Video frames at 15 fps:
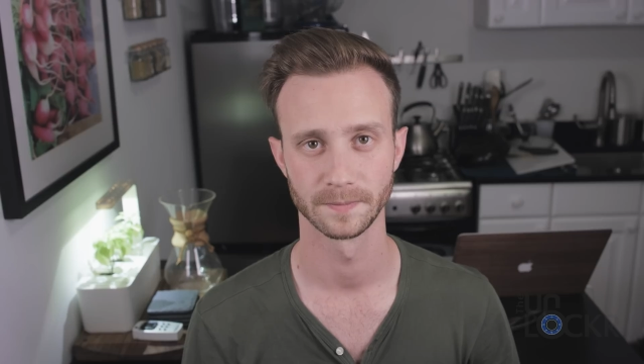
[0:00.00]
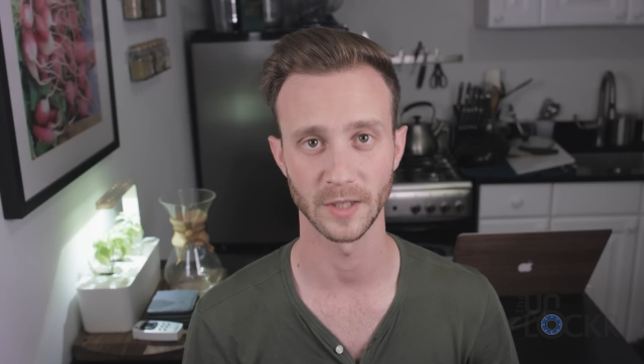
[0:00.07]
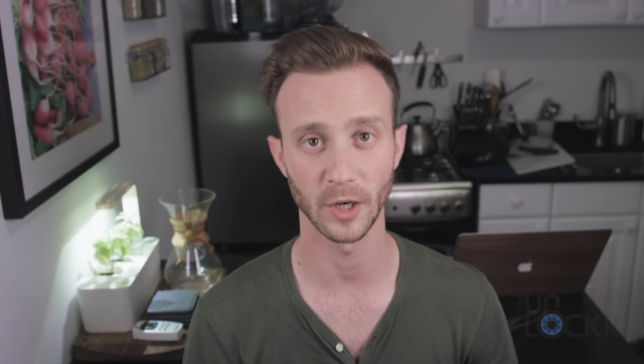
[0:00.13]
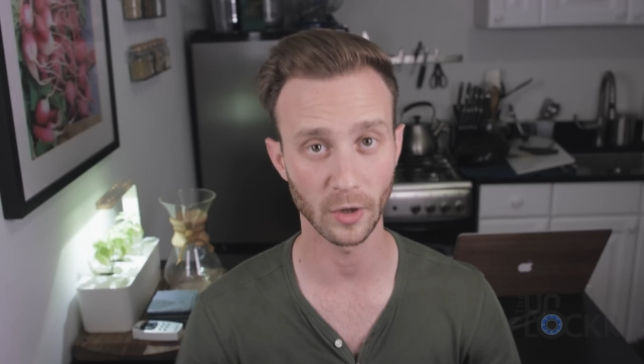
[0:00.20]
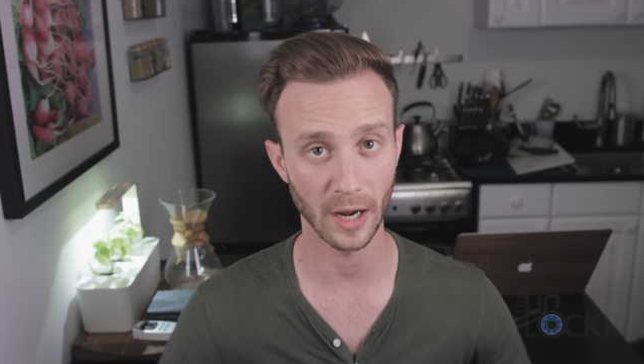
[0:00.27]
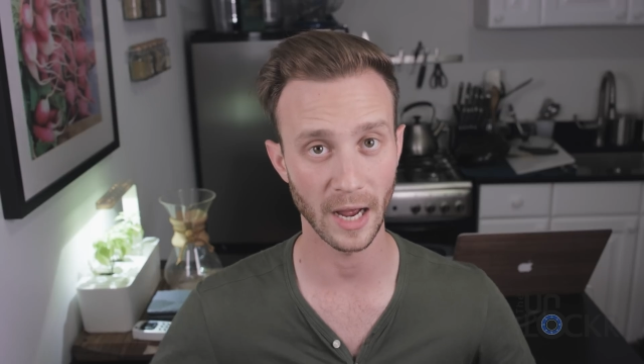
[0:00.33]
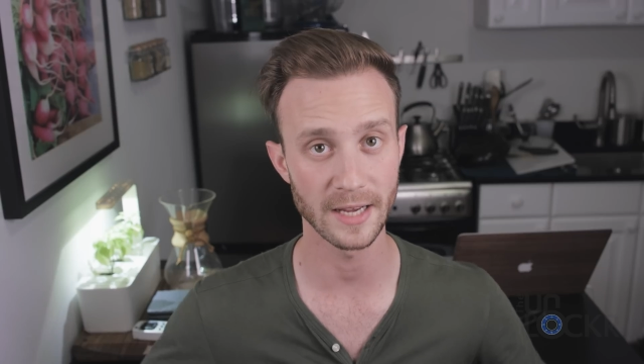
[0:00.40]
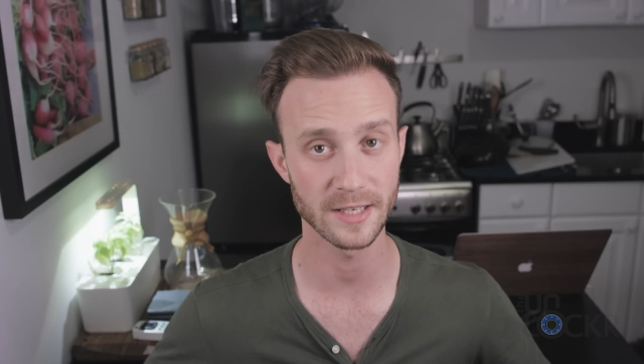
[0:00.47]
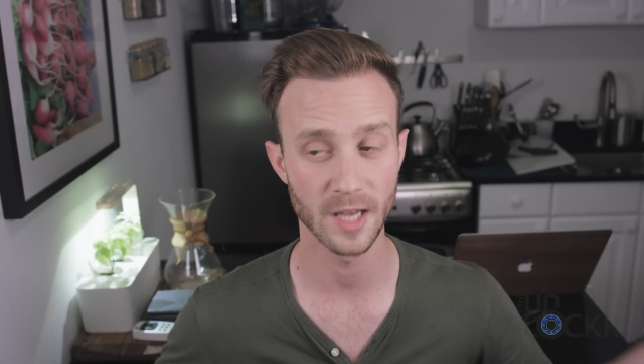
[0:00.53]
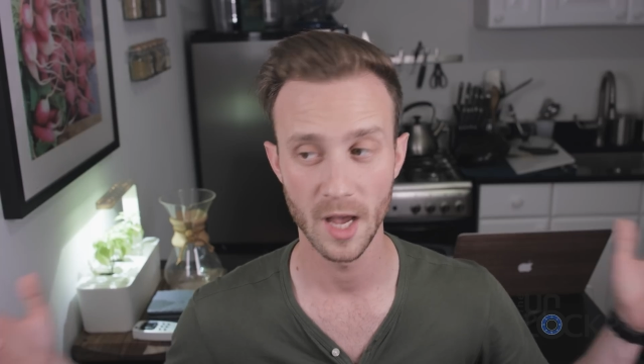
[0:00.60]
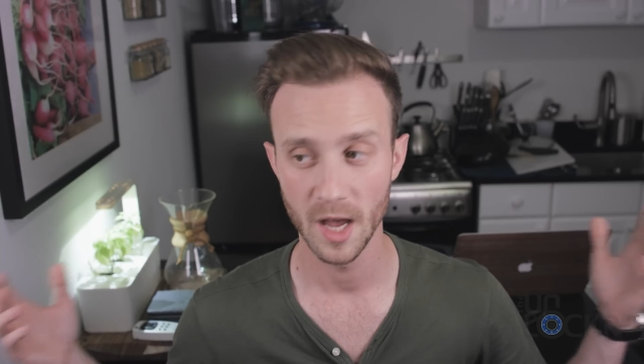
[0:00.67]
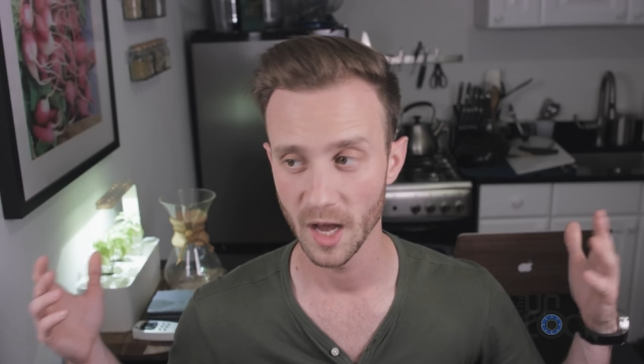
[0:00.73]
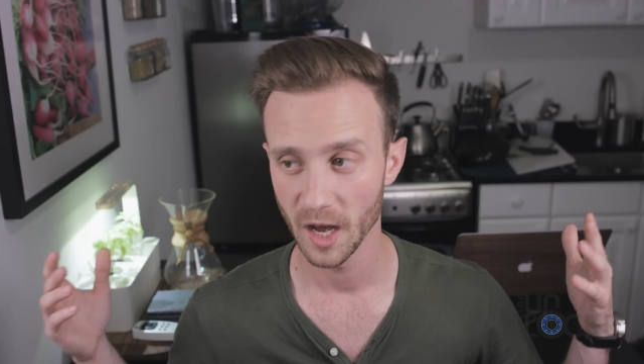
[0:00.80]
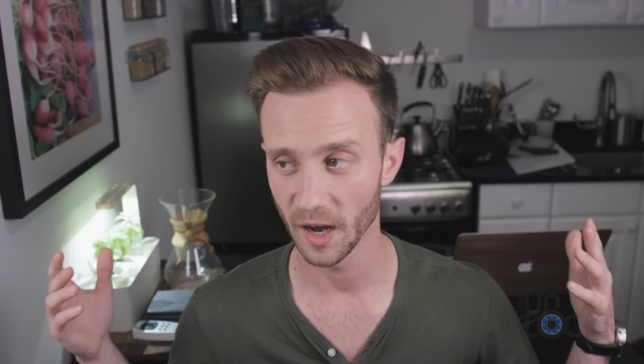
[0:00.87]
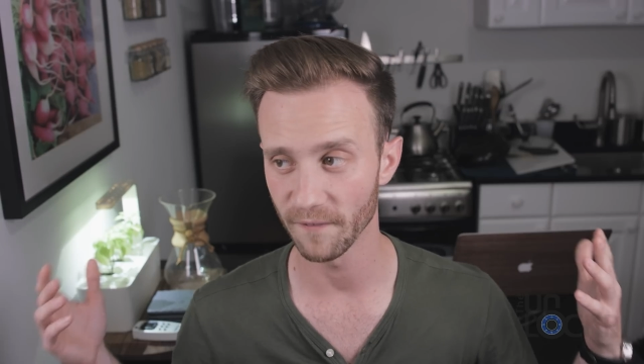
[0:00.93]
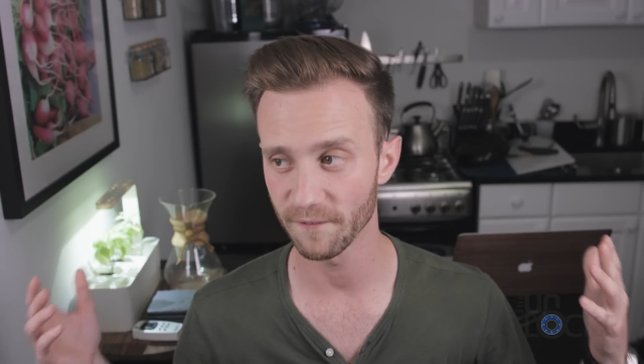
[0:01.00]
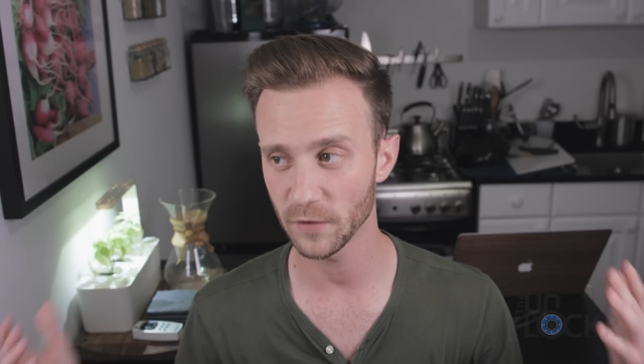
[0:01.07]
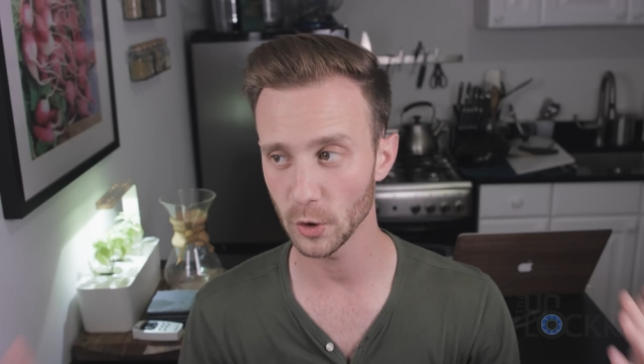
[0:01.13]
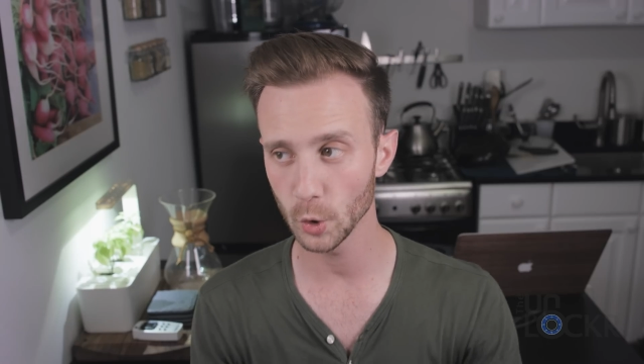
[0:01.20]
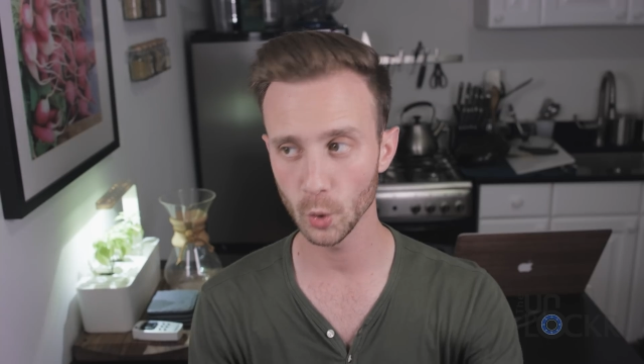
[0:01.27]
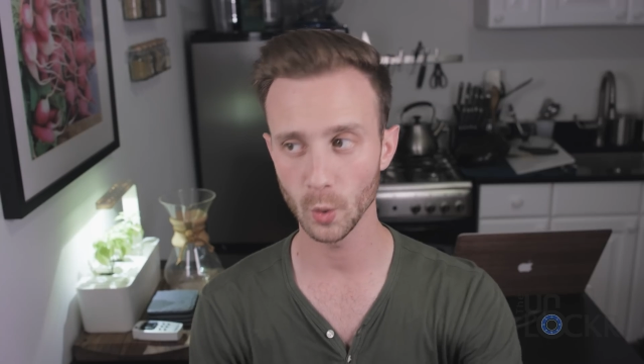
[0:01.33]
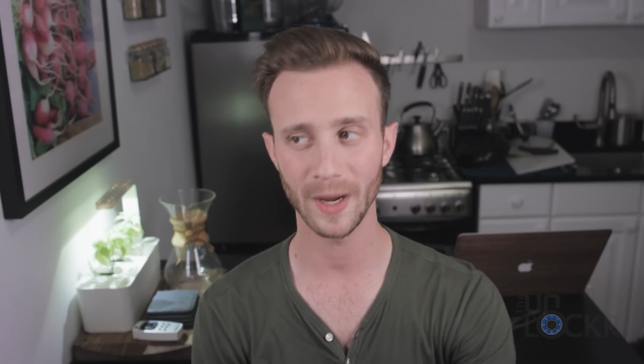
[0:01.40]
There you guys, a
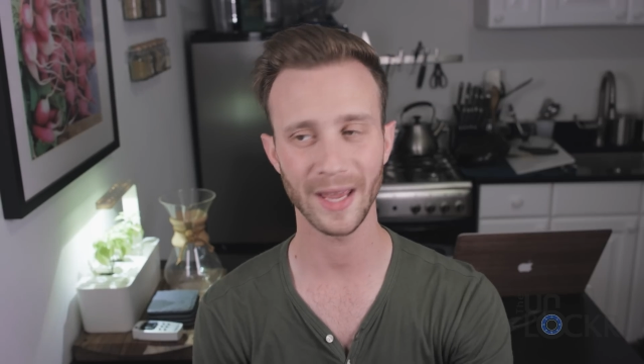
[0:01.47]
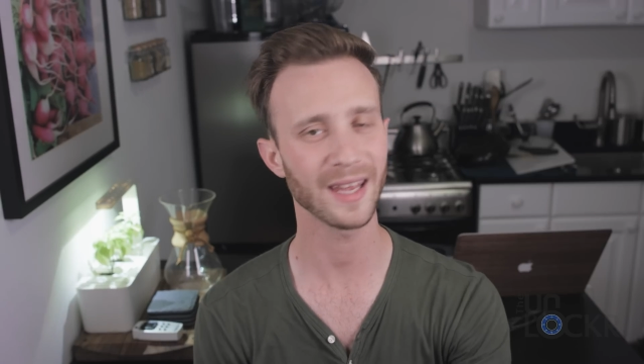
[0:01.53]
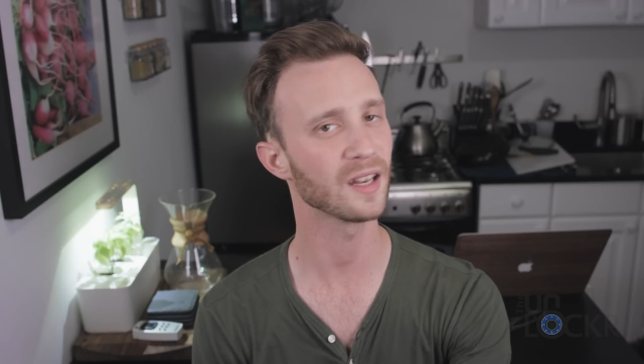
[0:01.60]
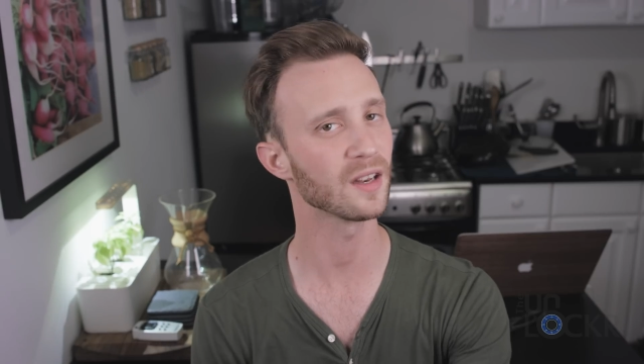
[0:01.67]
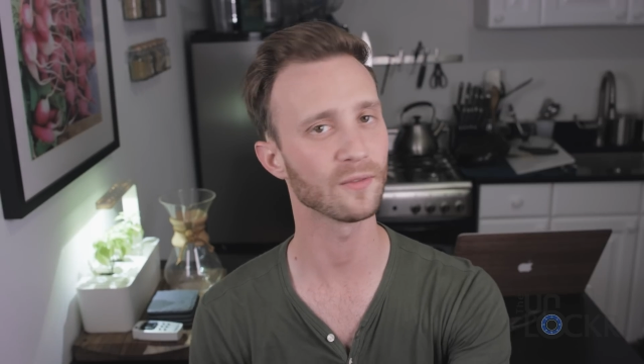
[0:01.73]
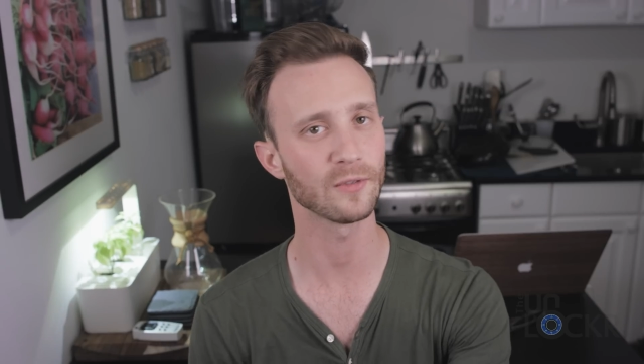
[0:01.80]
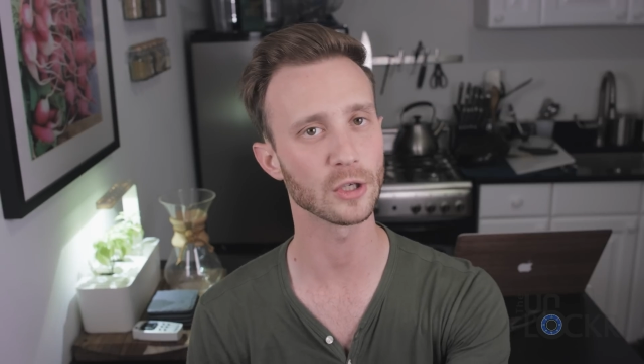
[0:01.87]
few hidden